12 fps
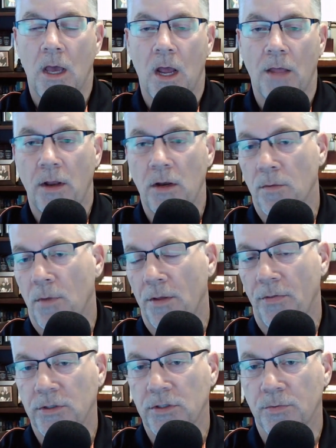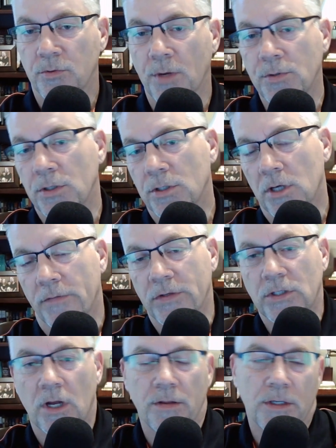And then your monthly subscription
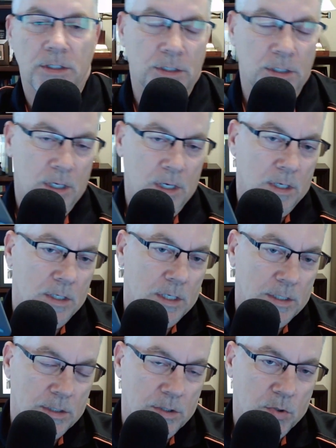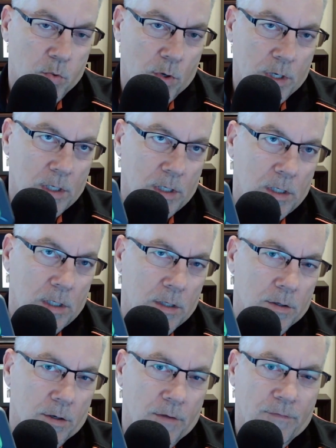service on this is $20,
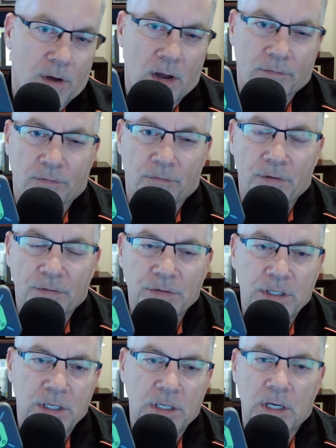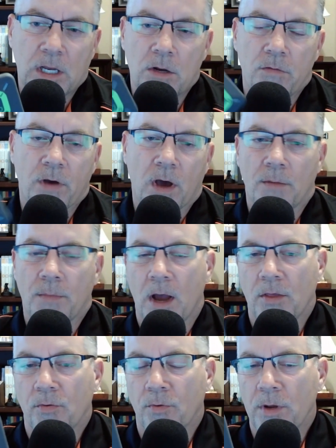$35, or $50, and you've got to
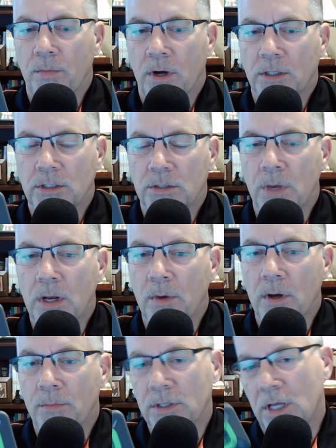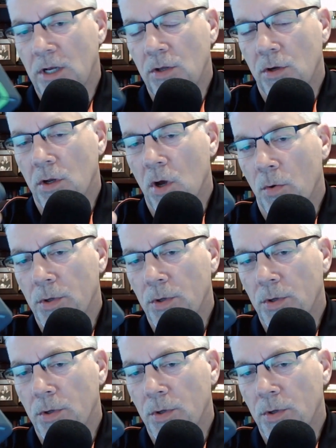buy 3 months minimum. But then you can go